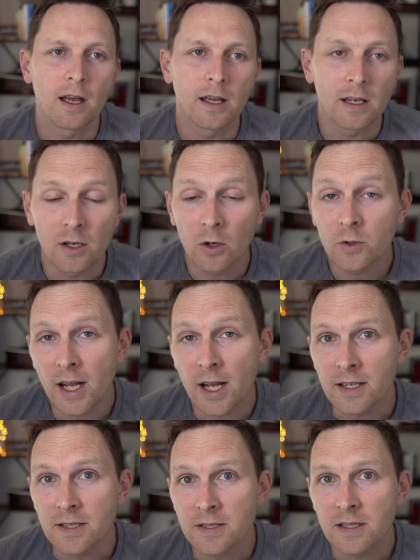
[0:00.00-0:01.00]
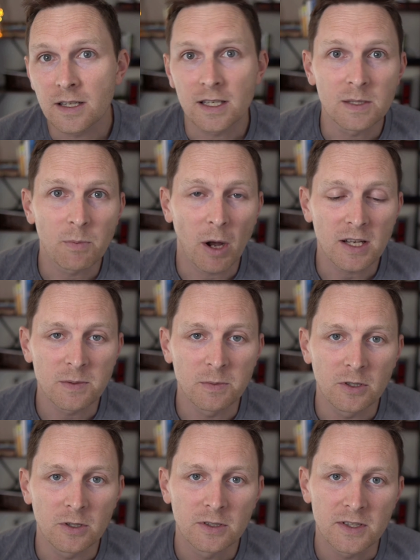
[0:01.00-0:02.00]
In Node.js, it's
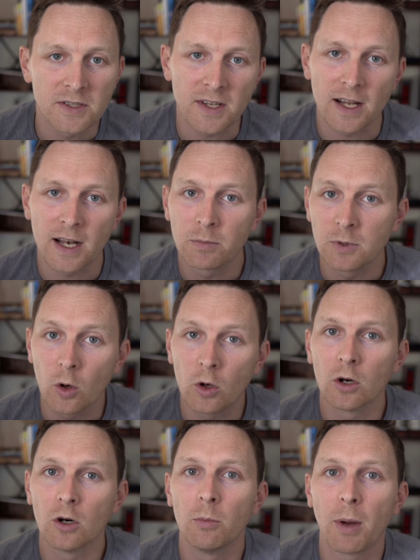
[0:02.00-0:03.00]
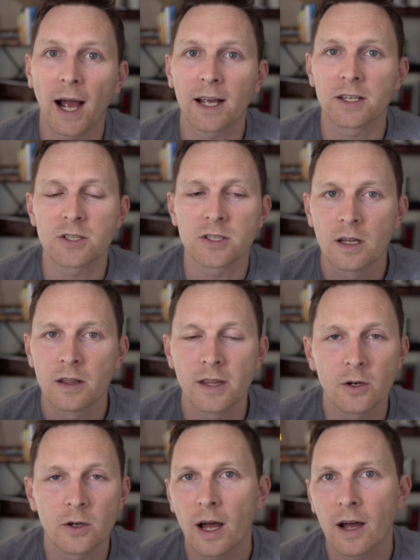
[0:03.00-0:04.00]
possible to set up local packages. They
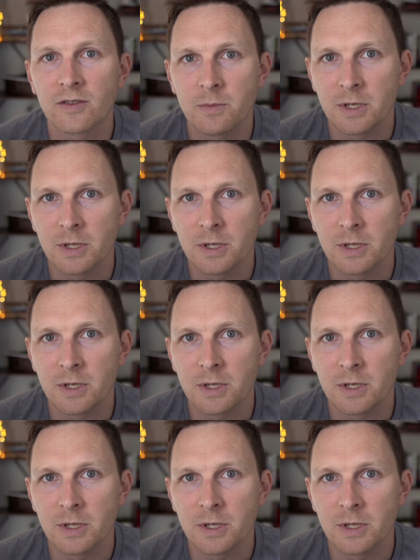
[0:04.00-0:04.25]
don't have to be